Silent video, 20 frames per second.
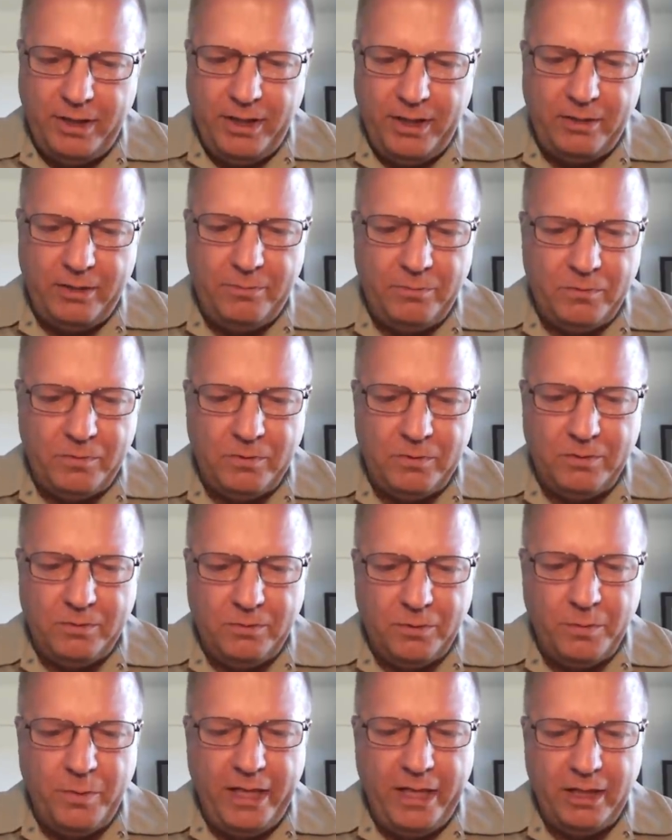and
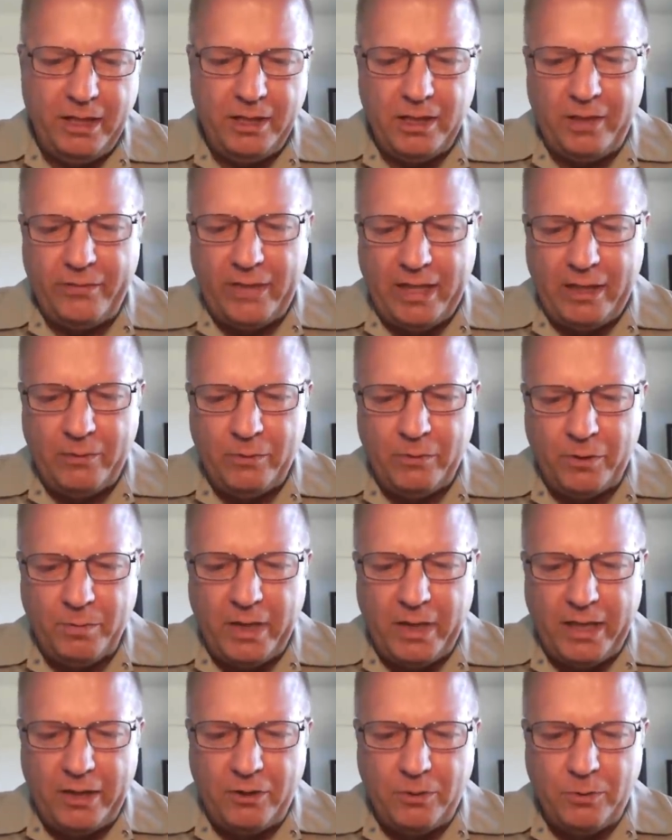the meetings I've had
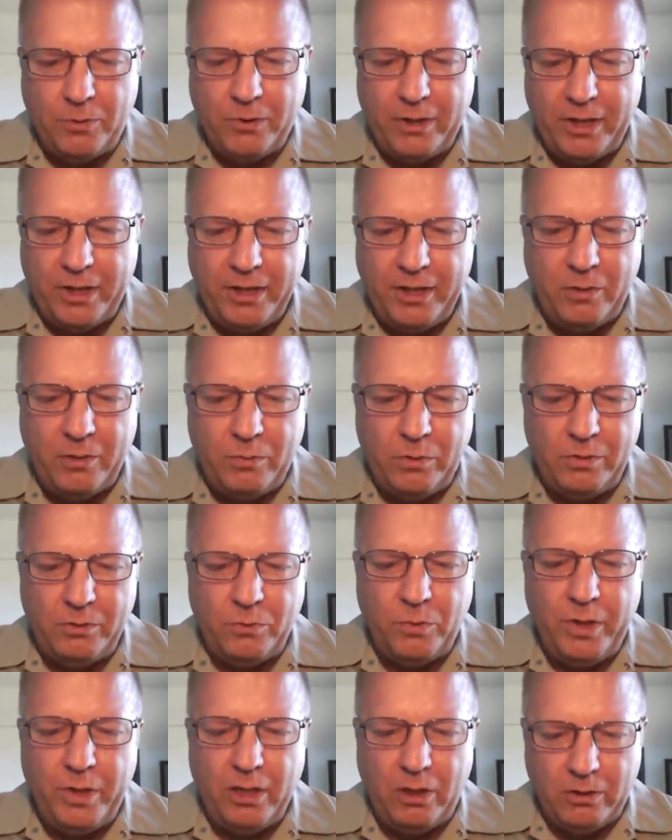with Mike Corey, you know,
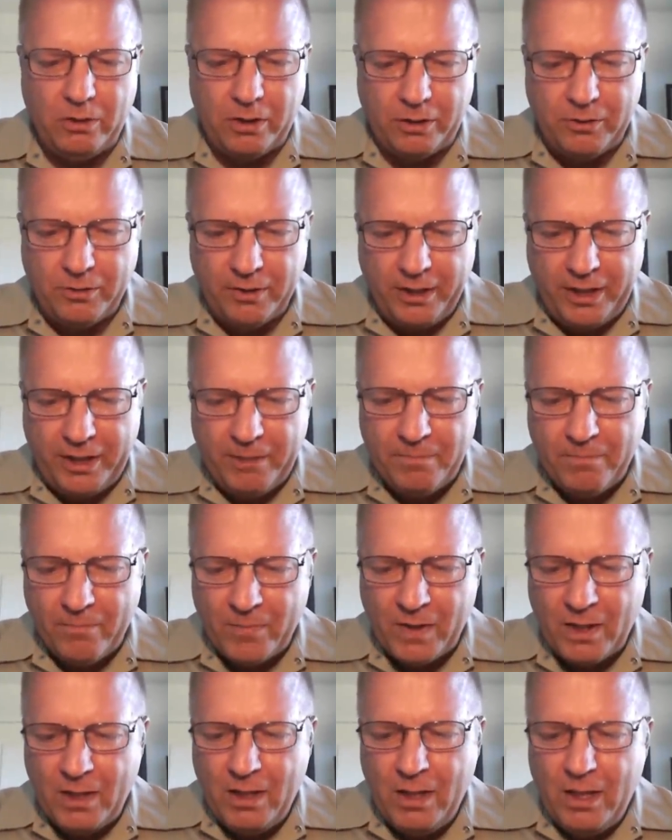we all agree.